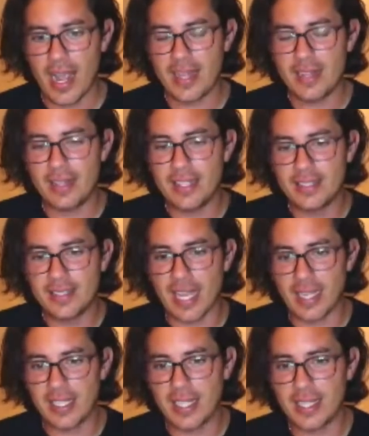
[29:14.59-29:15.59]
and
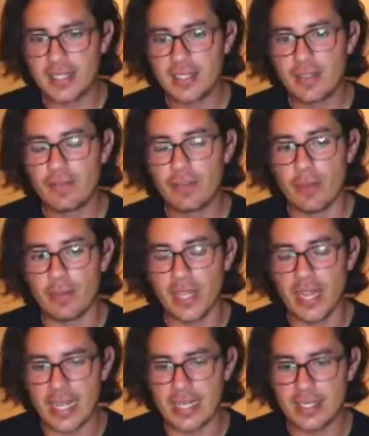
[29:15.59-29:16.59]
designing it from
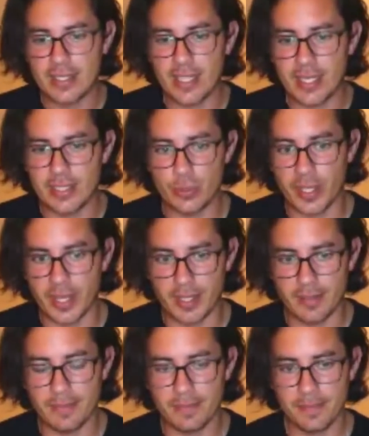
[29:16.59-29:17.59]
the light that is
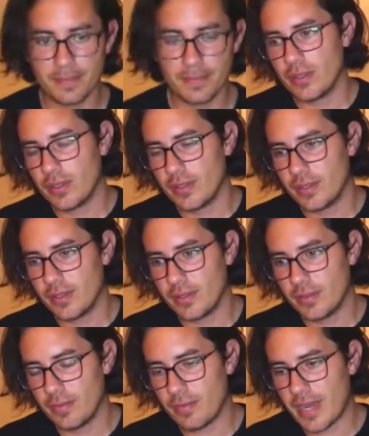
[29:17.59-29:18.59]
within.
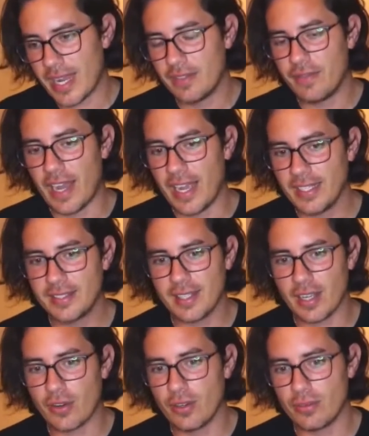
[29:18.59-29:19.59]
My
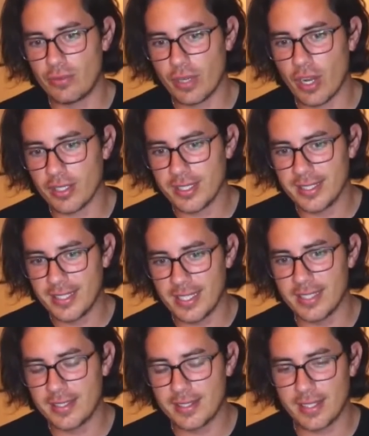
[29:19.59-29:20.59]
advice regarding
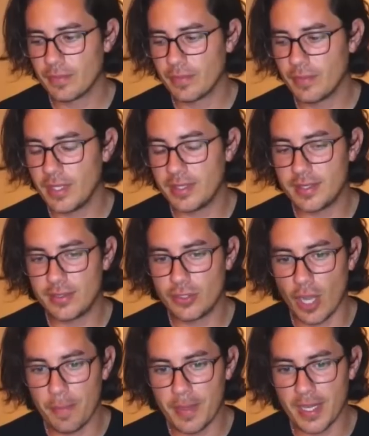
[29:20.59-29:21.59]
this
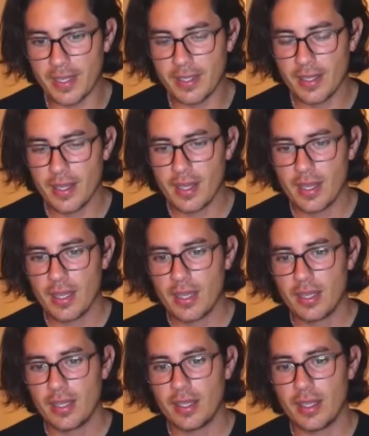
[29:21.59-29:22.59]
topic
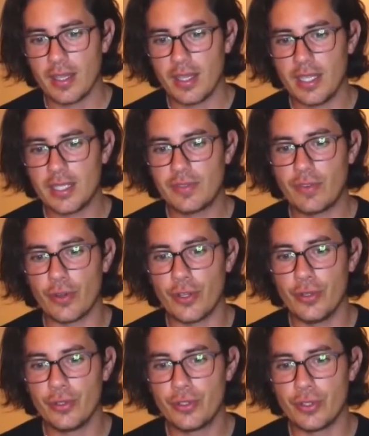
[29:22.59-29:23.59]
is for
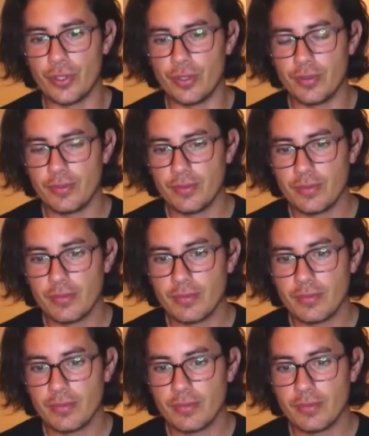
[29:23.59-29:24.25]
you to